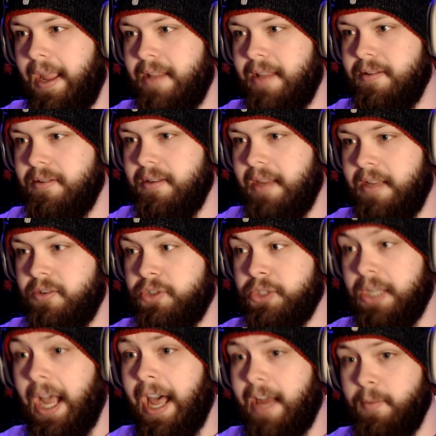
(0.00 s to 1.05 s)
and
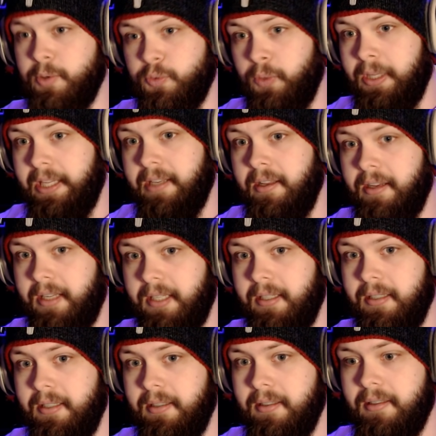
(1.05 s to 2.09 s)
Scott was really good.